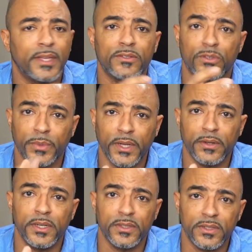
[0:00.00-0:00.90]
that's three
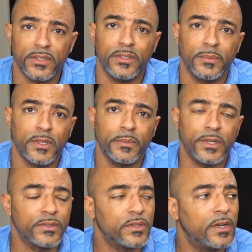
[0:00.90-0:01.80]
hundred sixty
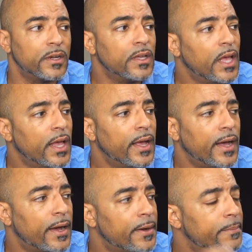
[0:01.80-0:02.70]
millimeters long,
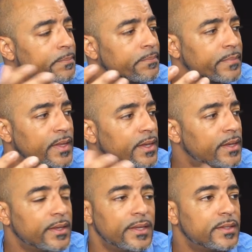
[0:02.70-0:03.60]
um,
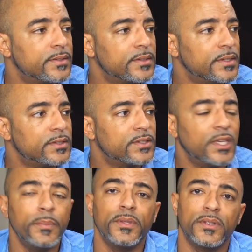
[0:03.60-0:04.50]
it's, it's
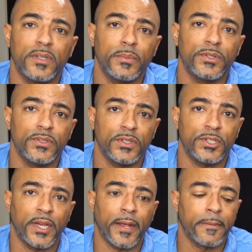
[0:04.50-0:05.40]
keeping the temperatures in
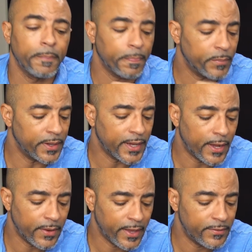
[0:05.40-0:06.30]
check. But
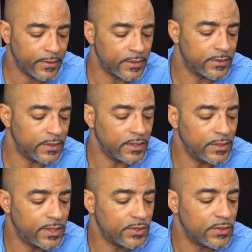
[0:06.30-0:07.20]
now having this
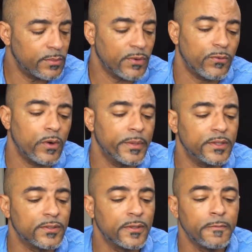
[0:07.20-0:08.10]
additional
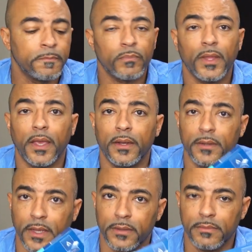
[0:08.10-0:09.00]
performance,
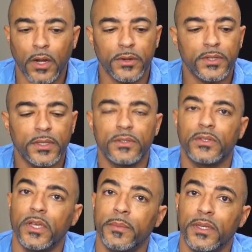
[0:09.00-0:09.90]
and Arctic is
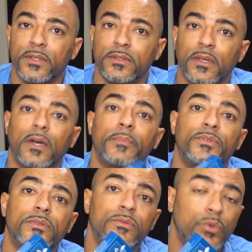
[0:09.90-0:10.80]
claiming it's up
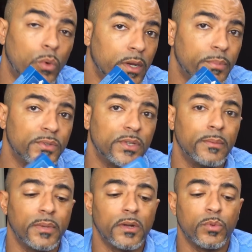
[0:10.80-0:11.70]
to twenty
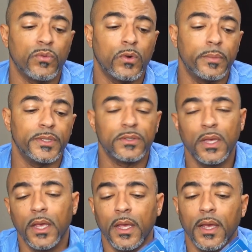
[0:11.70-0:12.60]
percent better performance,
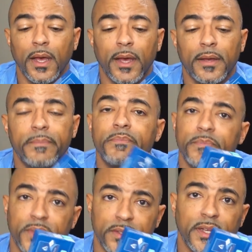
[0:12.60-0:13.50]
uh,
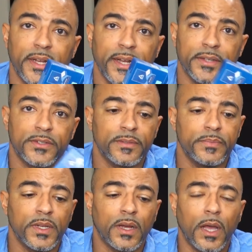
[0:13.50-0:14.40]
that's kind of nice.
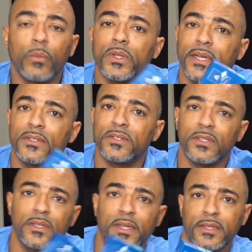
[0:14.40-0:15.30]
You know, I would like to
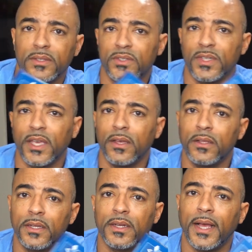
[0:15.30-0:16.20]
see like the
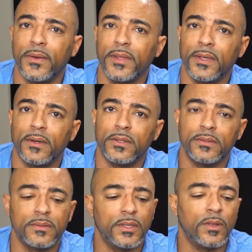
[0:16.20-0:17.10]
scale and how they all
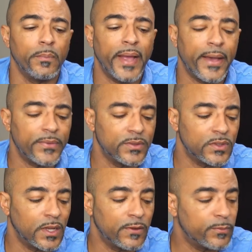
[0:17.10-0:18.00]
did their math and
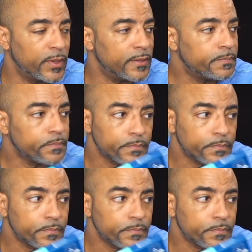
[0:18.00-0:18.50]
stuff, but